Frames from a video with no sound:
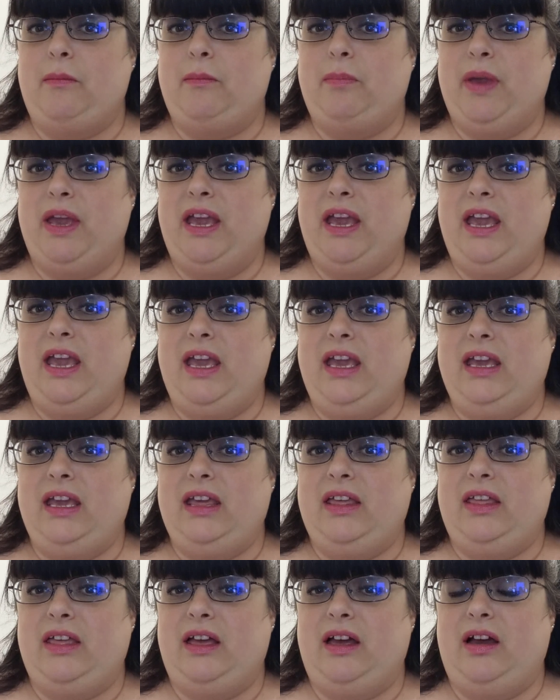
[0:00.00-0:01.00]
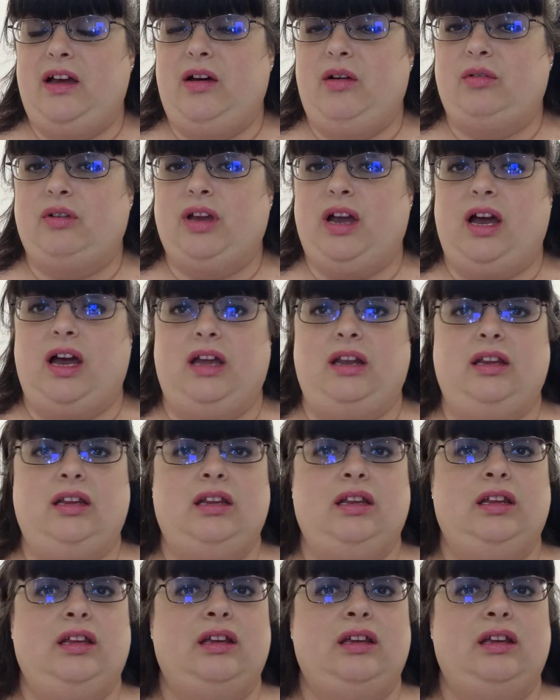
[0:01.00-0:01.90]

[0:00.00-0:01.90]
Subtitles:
being, oh God,